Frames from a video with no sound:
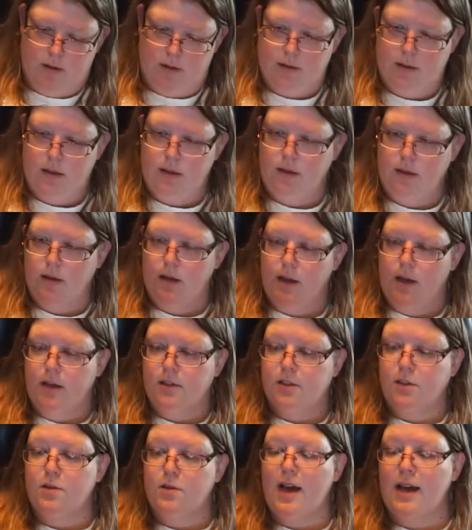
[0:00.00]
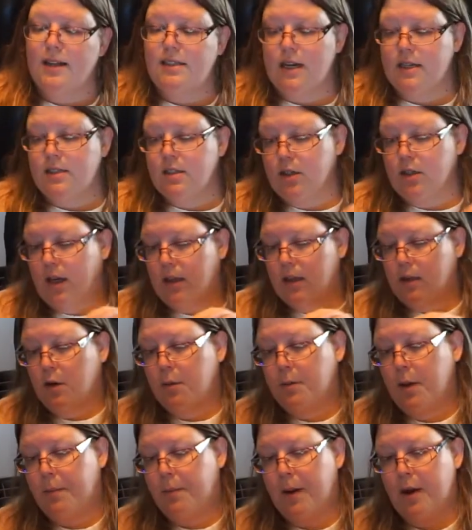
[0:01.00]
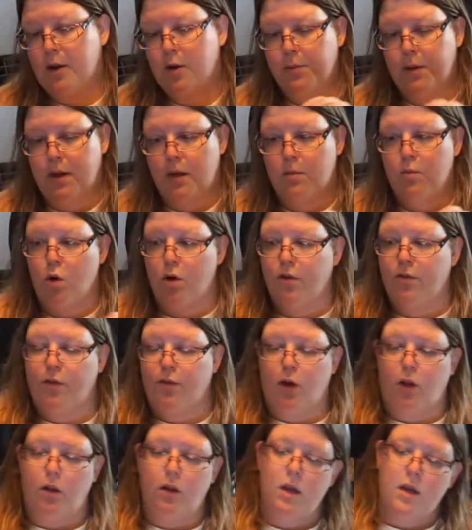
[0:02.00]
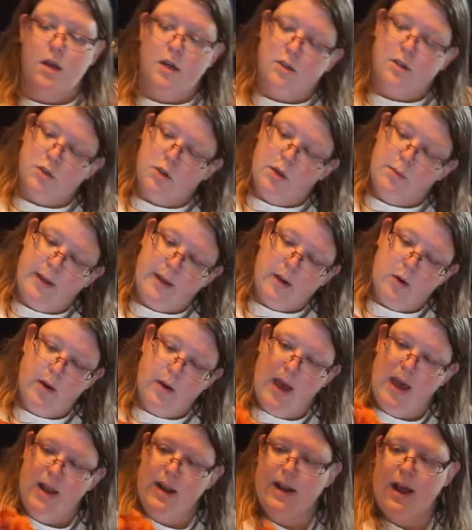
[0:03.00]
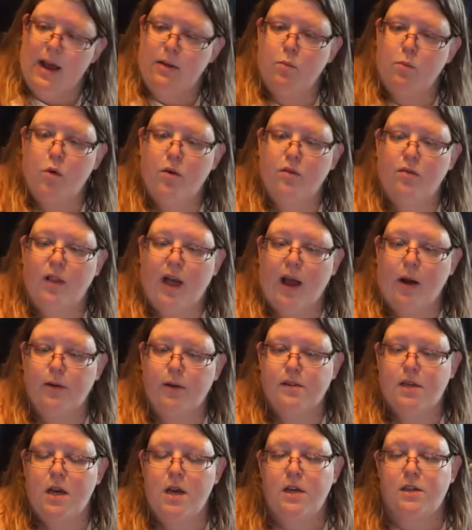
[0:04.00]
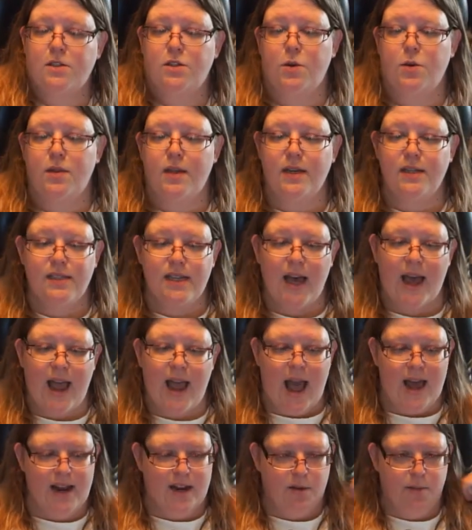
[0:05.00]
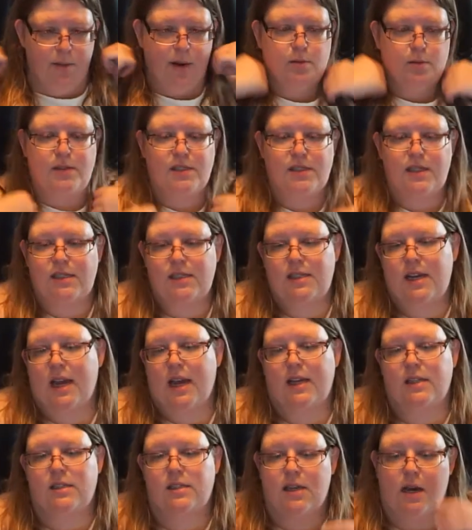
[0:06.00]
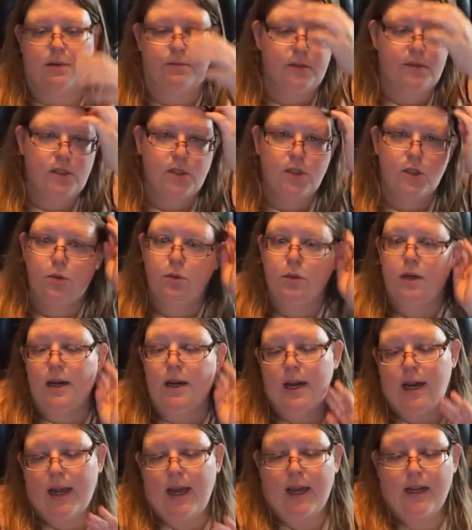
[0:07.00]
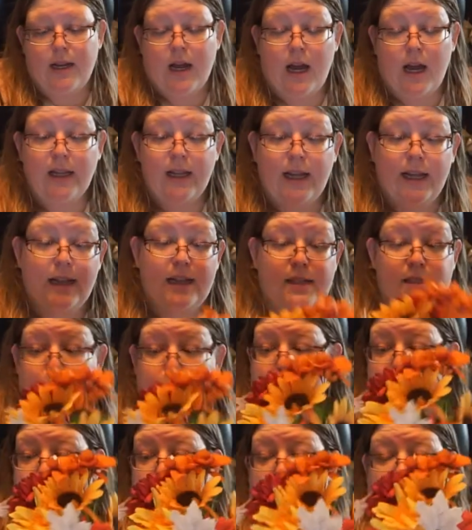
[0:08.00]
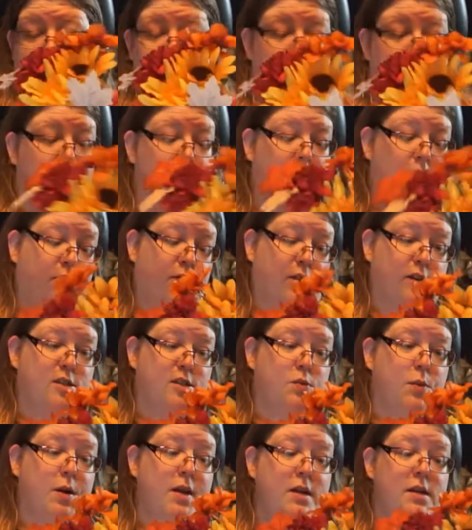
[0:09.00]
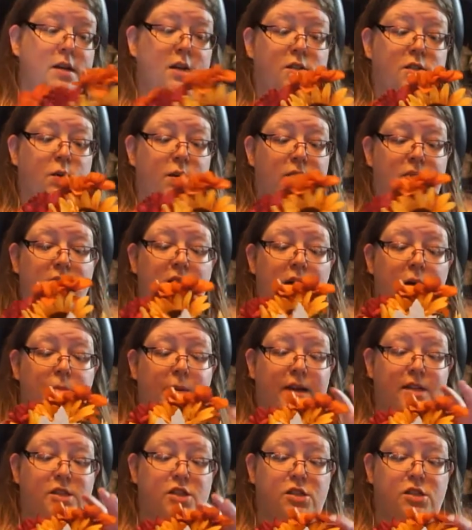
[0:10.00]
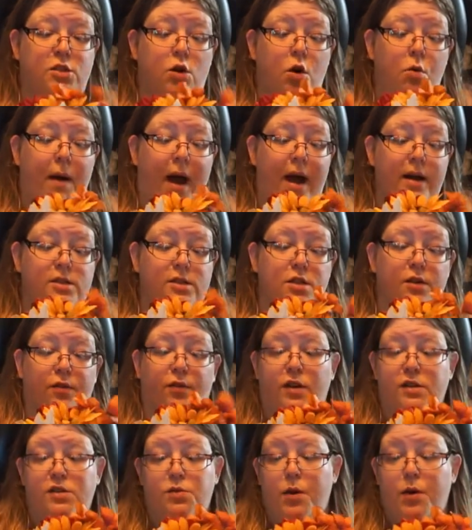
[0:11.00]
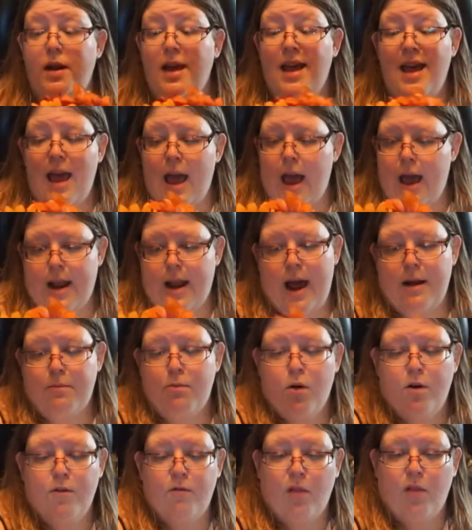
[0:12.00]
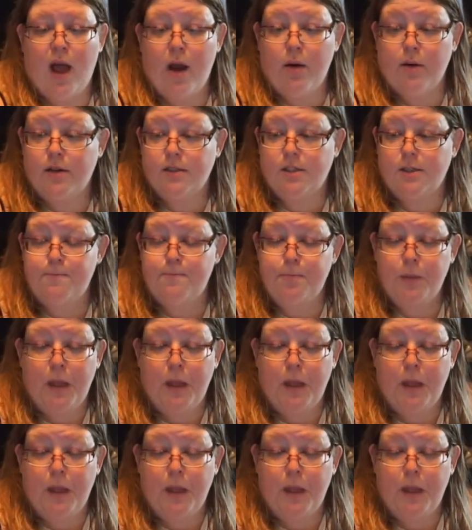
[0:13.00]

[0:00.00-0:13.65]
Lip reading: Okay. So that does look a little bit better being more full. So I might go ahead and add more flowers. So this I added about 6 to 8 stems to, and I like this better actually than the first one. So I think I might just go back to the first one and add more flowers.